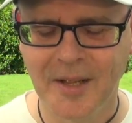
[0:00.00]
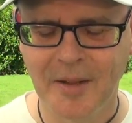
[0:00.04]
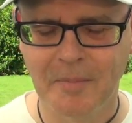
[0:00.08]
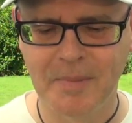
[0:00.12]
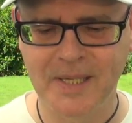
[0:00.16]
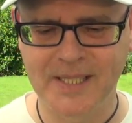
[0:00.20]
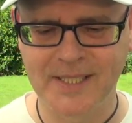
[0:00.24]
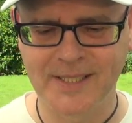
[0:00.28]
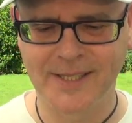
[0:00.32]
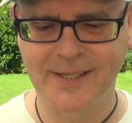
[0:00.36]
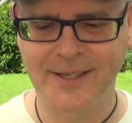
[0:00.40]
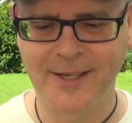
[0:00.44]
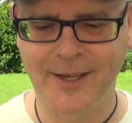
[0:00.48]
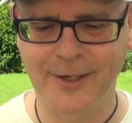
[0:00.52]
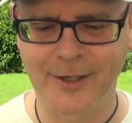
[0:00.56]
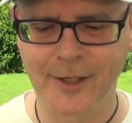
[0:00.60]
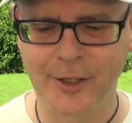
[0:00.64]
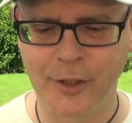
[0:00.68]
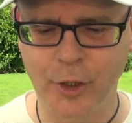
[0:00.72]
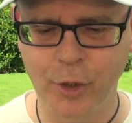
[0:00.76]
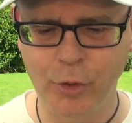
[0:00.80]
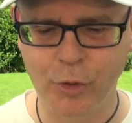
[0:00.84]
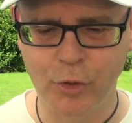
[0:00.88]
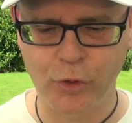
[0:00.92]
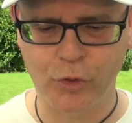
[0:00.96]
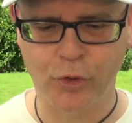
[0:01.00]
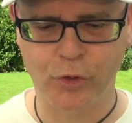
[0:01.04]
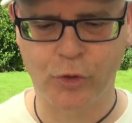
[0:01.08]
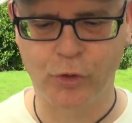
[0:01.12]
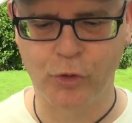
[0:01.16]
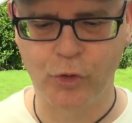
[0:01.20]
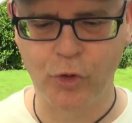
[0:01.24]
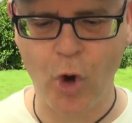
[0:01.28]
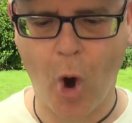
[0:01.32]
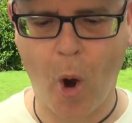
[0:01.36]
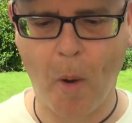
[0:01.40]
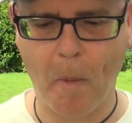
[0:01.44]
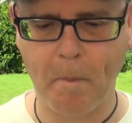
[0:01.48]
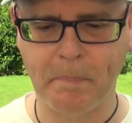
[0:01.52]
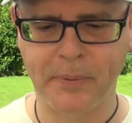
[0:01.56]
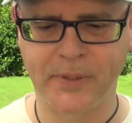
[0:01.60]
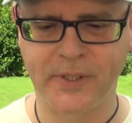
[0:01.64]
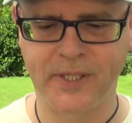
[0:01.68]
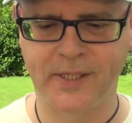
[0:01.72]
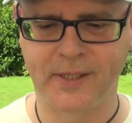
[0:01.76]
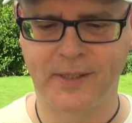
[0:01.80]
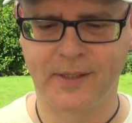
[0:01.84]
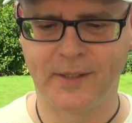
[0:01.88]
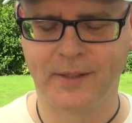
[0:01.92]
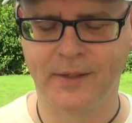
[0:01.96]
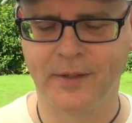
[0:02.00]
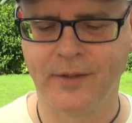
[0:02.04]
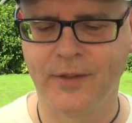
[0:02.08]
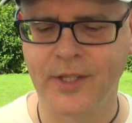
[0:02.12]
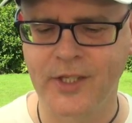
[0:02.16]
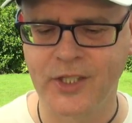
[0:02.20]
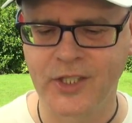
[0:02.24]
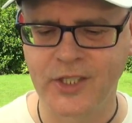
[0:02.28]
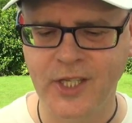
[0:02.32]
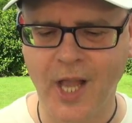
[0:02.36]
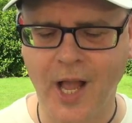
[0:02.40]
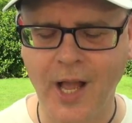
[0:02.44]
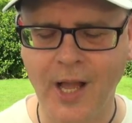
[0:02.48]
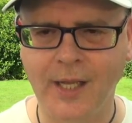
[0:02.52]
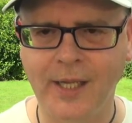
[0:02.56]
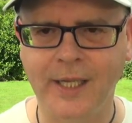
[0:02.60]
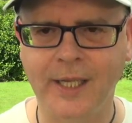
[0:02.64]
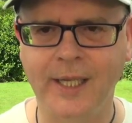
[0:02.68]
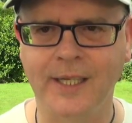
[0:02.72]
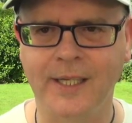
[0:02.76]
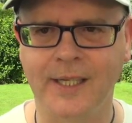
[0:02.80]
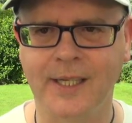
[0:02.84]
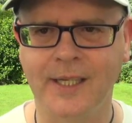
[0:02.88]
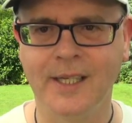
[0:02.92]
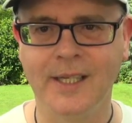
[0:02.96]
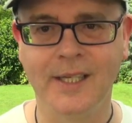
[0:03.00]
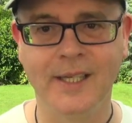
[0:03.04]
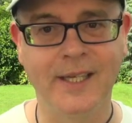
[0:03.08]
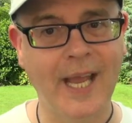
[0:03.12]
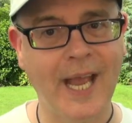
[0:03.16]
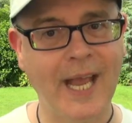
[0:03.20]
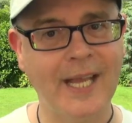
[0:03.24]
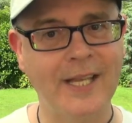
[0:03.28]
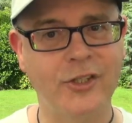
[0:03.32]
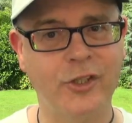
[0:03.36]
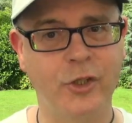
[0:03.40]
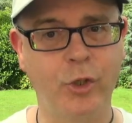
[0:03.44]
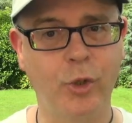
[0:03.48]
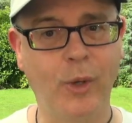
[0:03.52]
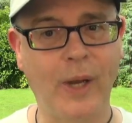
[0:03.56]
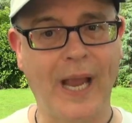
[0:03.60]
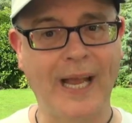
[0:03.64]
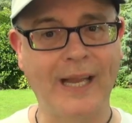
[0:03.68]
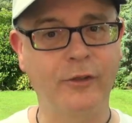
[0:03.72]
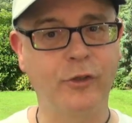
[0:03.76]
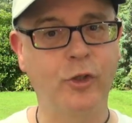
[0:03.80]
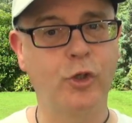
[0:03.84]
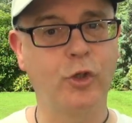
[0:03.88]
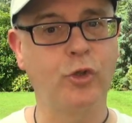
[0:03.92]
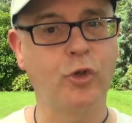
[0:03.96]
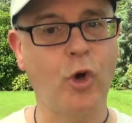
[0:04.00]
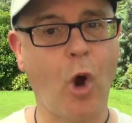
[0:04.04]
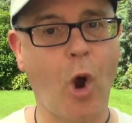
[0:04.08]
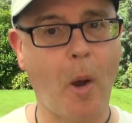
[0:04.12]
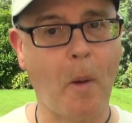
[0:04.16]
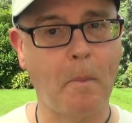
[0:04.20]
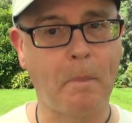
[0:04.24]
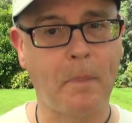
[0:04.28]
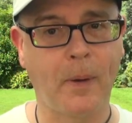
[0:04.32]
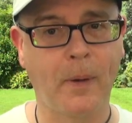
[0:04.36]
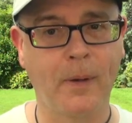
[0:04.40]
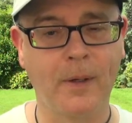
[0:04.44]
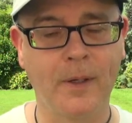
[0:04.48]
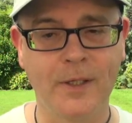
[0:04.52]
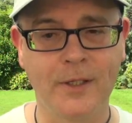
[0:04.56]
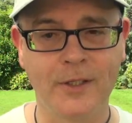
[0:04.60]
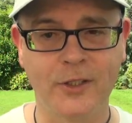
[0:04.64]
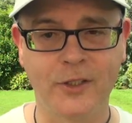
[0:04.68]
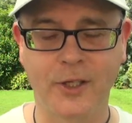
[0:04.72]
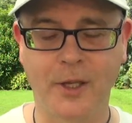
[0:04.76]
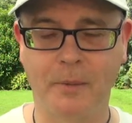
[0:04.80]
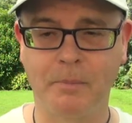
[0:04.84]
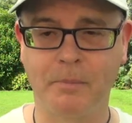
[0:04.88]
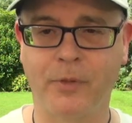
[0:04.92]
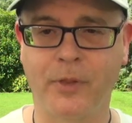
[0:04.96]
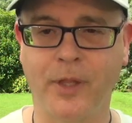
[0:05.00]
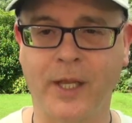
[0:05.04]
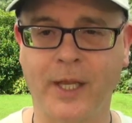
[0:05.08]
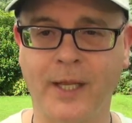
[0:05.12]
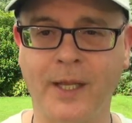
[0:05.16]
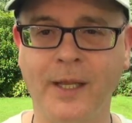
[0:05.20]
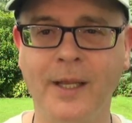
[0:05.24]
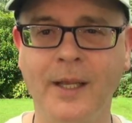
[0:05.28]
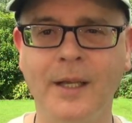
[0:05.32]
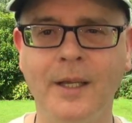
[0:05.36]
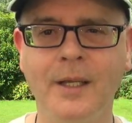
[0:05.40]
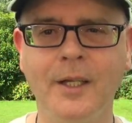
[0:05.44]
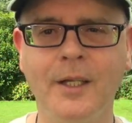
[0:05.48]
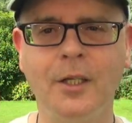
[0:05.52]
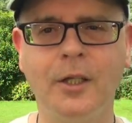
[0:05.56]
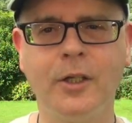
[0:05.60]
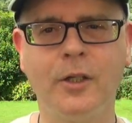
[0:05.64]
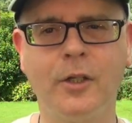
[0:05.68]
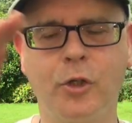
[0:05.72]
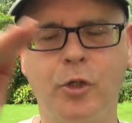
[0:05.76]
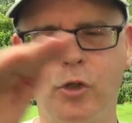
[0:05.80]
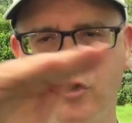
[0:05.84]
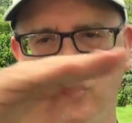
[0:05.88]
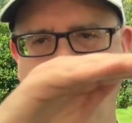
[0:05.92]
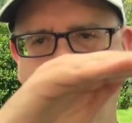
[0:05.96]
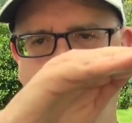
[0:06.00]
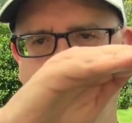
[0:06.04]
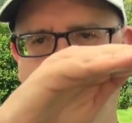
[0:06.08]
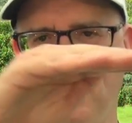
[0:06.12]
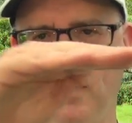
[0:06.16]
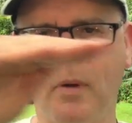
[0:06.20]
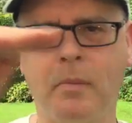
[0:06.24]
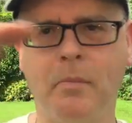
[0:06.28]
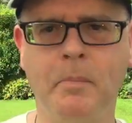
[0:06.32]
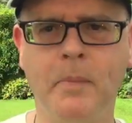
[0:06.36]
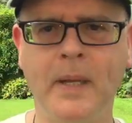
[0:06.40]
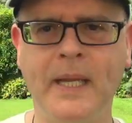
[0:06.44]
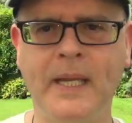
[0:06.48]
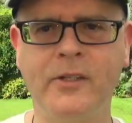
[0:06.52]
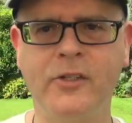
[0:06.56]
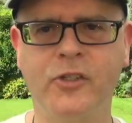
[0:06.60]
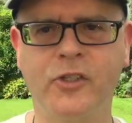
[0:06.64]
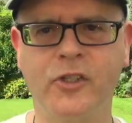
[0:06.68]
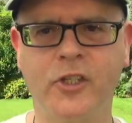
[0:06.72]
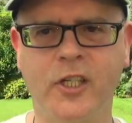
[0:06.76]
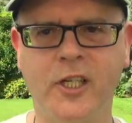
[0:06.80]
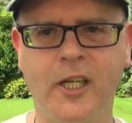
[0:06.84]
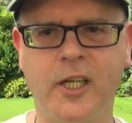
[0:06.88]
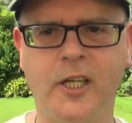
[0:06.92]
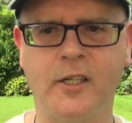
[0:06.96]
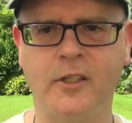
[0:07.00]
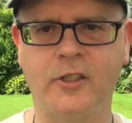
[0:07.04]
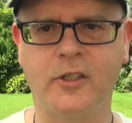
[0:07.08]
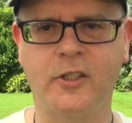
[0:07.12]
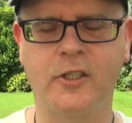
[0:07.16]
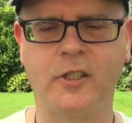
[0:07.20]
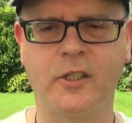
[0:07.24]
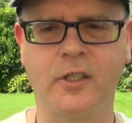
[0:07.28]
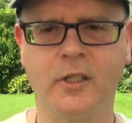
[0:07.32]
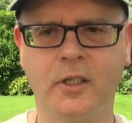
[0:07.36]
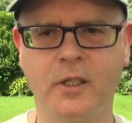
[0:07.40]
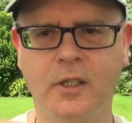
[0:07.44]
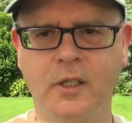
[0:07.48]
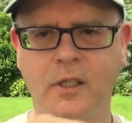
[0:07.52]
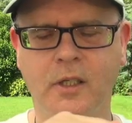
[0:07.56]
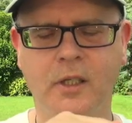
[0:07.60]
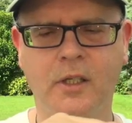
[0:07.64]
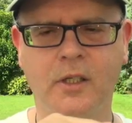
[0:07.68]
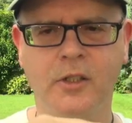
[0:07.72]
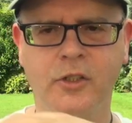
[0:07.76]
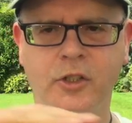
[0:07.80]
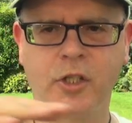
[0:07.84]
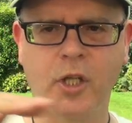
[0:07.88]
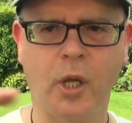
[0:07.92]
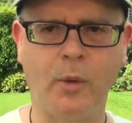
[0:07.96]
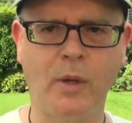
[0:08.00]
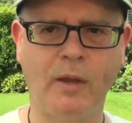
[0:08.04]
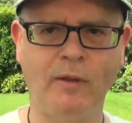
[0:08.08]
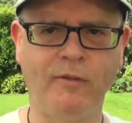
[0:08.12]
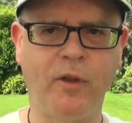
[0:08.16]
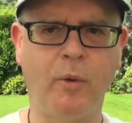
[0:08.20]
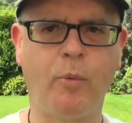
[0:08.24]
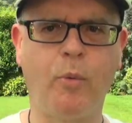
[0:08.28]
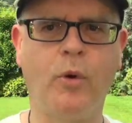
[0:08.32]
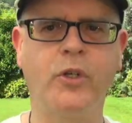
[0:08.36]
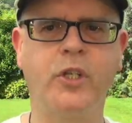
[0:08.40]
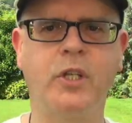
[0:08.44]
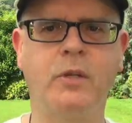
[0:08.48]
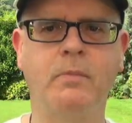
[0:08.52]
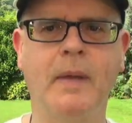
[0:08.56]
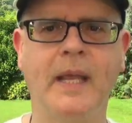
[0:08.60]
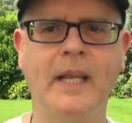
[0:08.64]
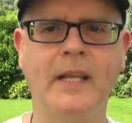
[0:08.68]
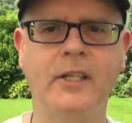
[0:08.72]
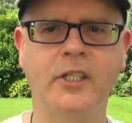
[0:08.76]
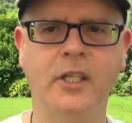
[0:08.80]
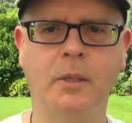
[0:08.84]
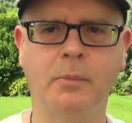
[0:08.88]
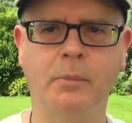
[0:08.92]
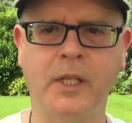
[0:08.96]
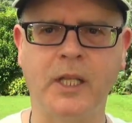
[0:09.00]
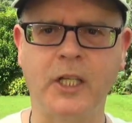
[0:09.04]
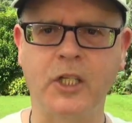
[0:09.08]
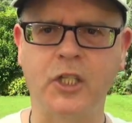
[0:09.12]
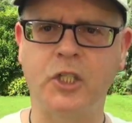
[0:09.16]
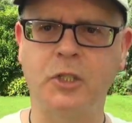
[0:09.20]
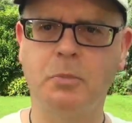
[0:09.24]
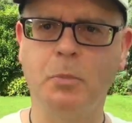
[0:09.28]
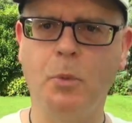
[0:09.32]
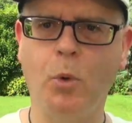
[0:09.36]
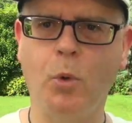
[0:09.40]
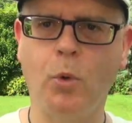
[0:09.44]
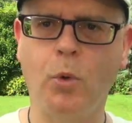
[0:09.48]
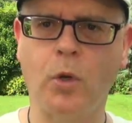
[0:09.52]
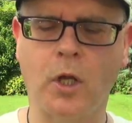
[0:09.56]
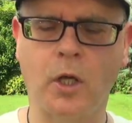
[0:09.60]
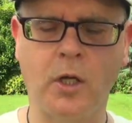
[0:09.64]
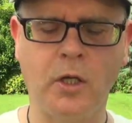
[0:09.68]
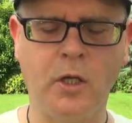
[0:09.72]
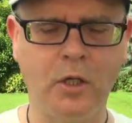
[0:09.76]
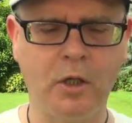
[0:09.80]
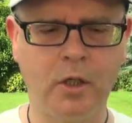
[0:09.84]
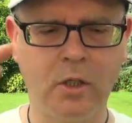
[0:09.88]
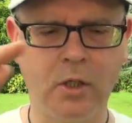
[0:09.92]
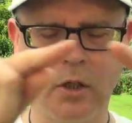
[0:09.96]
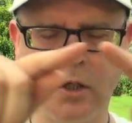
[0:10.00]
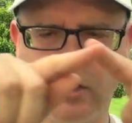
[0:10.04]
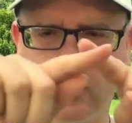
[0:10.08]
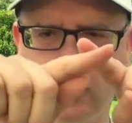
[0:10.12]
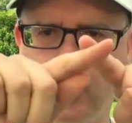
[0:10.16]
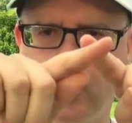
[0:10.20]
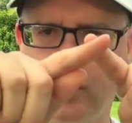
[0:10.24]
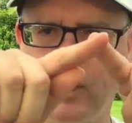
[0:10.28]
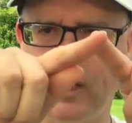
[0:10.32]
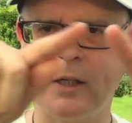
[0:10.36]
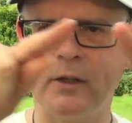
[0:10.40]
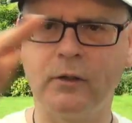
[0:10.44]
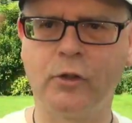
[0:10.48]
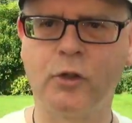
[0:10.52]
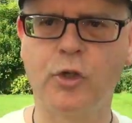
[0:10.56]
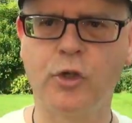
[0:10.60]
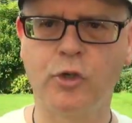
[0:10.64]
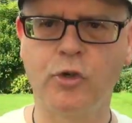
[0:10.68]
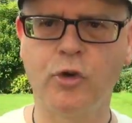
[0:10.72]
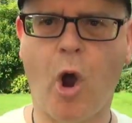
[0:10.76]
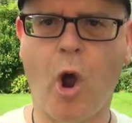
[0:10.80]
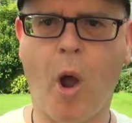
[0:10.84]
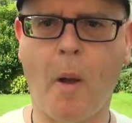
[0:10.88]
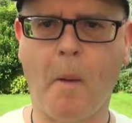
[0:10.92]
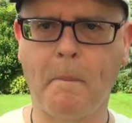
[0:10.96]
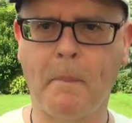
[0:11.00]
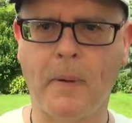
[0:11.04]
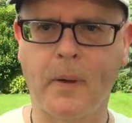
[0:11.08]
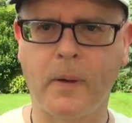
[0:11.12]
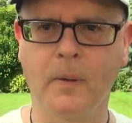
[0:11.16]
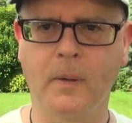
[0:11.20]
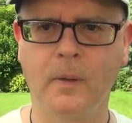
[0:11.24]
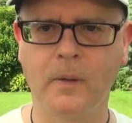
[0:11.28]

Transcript: Mr. Duncan, you just cropped the sign. Yes, you can crop something. Crop means cut. So if you want to make something smaller, you can crop